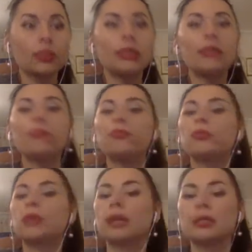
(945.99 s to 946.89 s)
If you
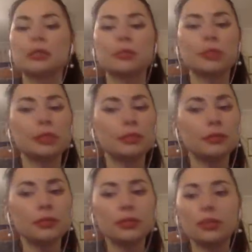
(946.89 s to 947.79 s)
doesn't believe
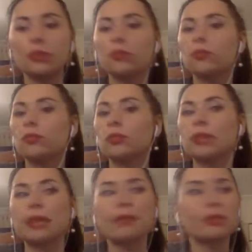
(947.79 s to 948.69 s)
it, you will
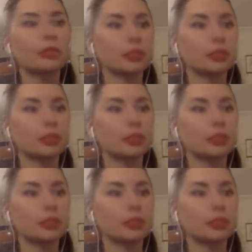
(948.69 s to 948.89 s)
never